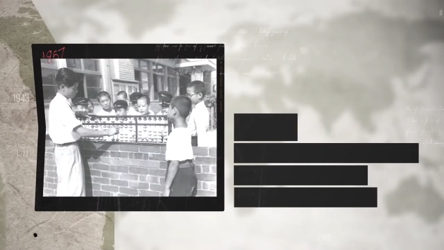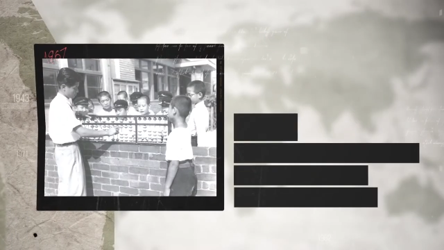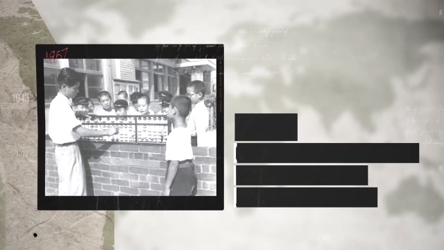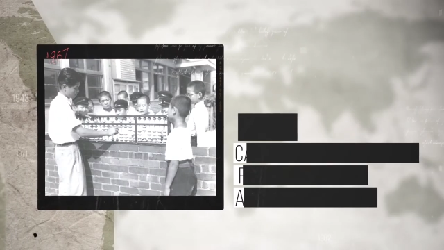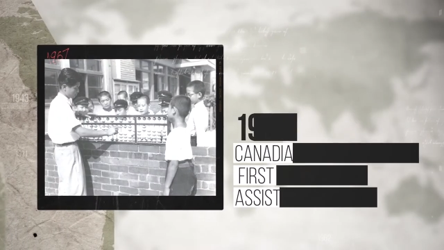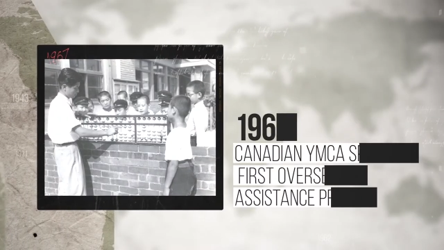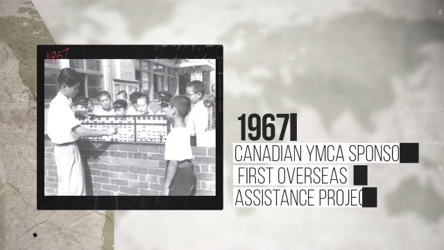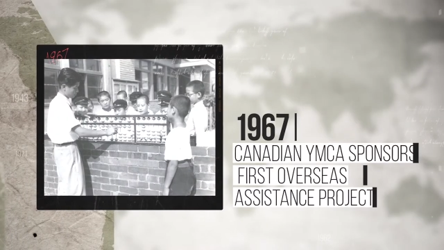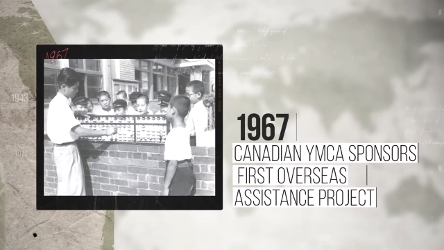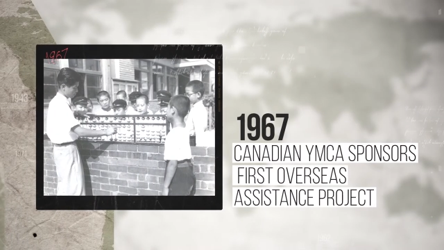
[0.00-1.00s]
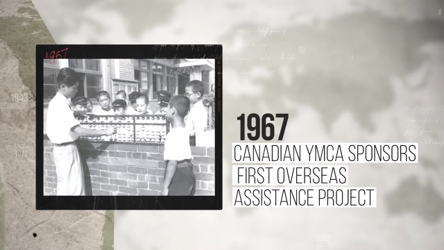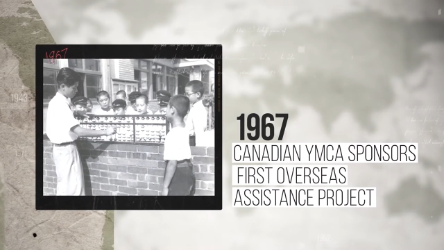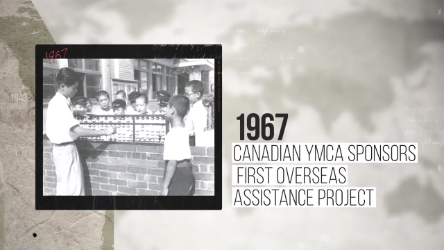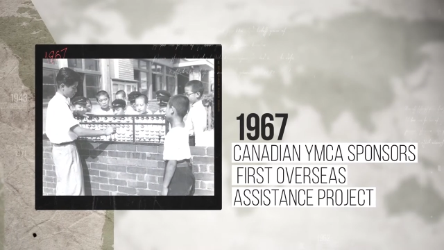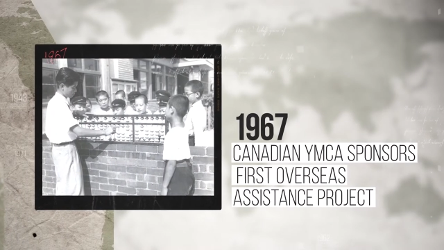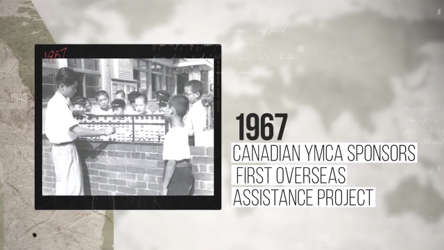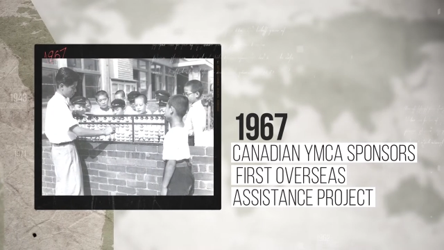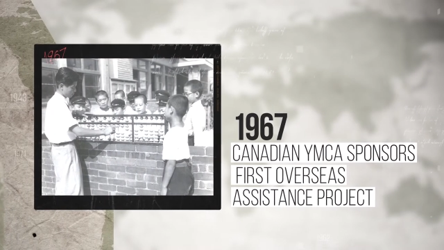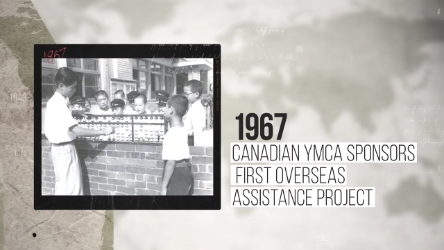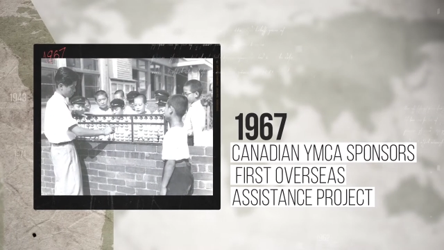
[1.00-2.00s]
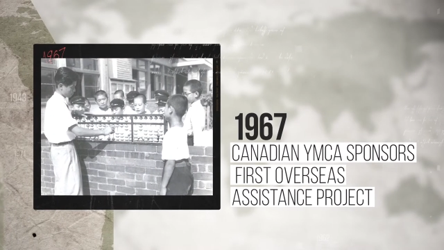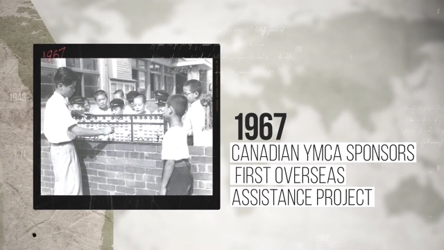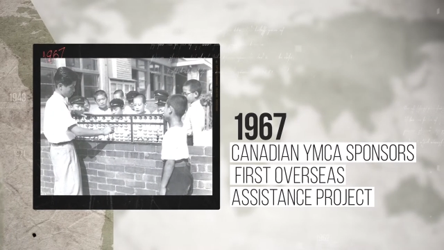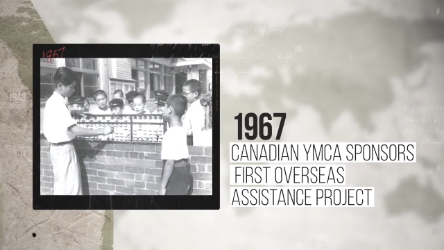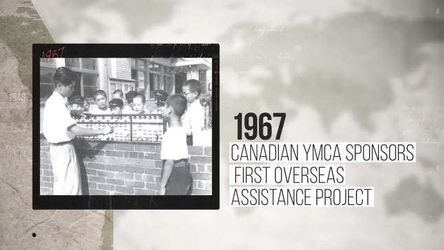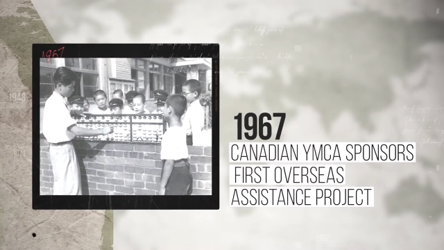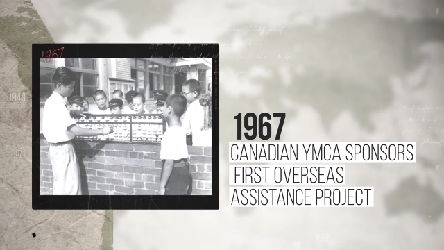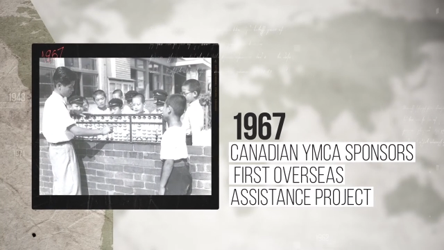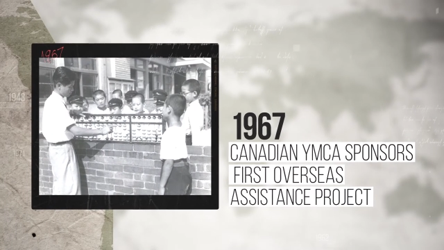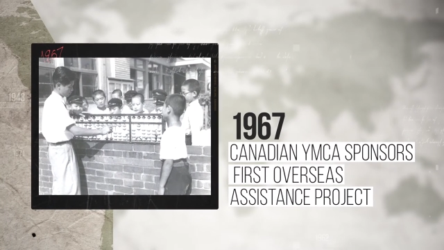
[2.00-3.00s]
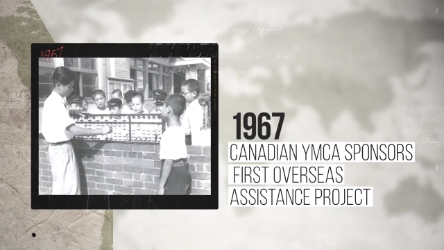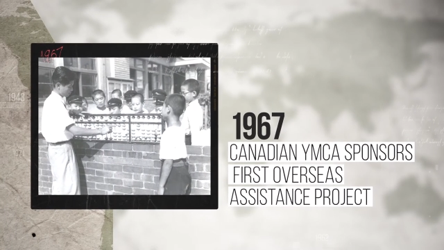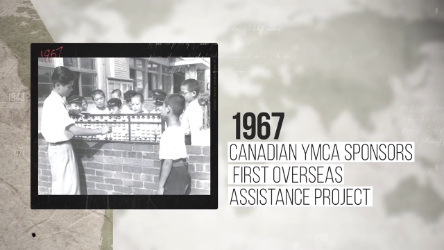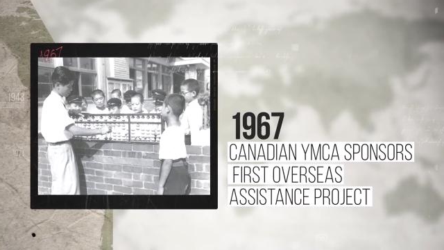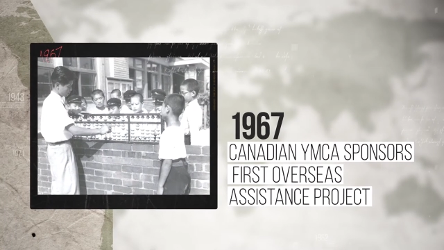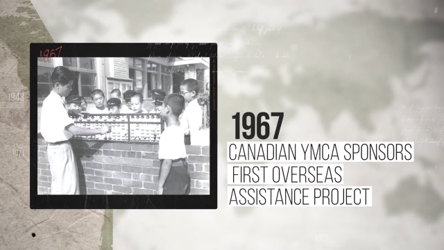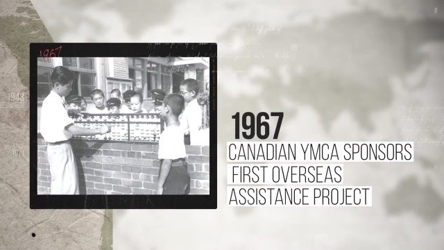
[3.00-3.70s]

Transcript: [unreadable: no face in view]